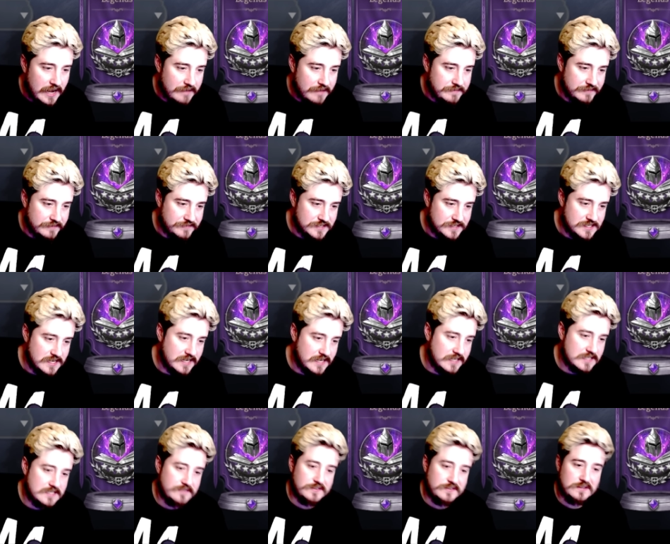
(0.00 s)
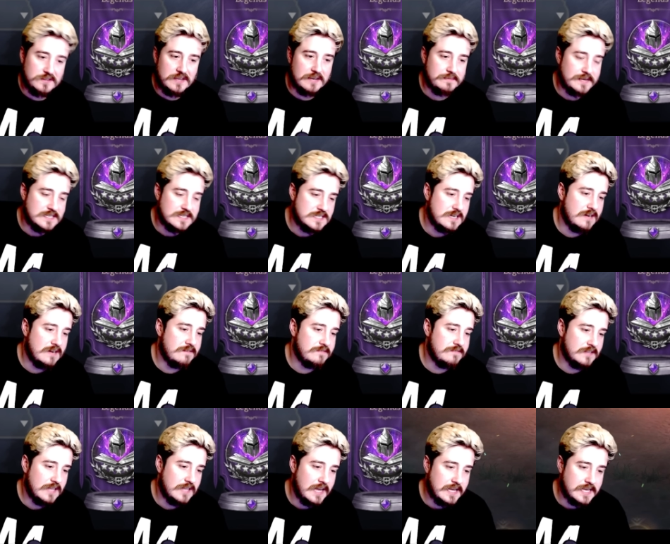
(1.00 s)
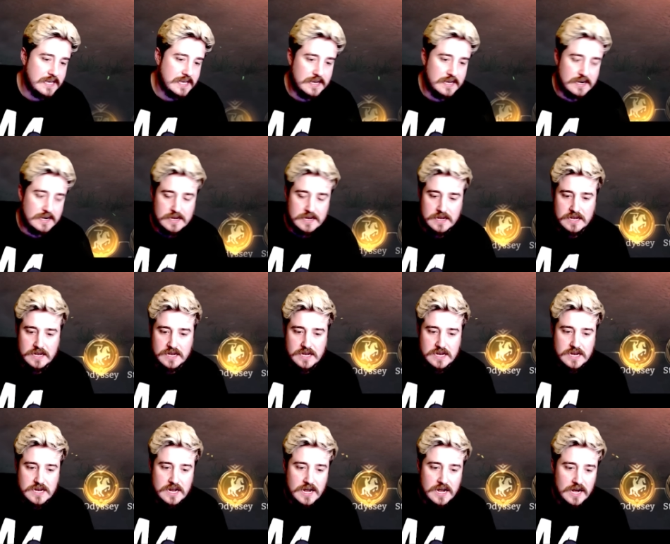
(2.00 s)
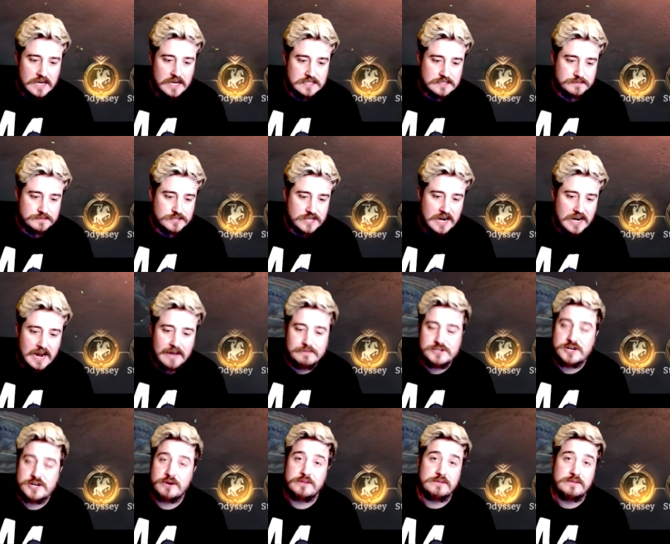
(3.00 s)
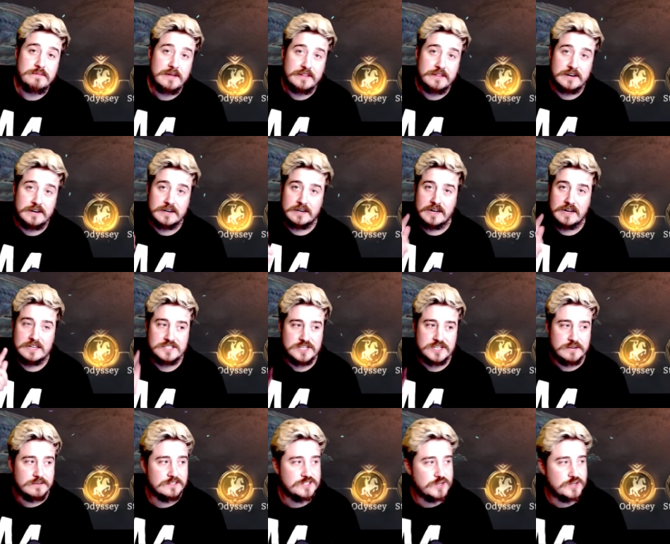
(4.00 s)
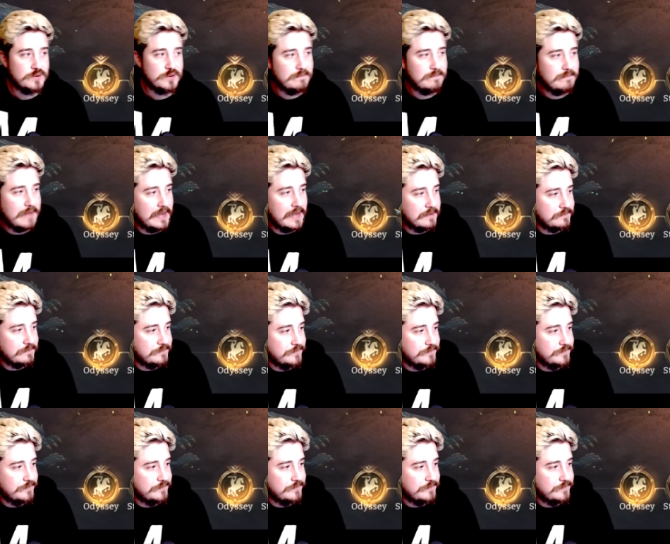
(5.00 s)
I've been fastidious. If you like my stuff, like it, uh, subscribe, share with your mother. I'll see you real soon. Bye.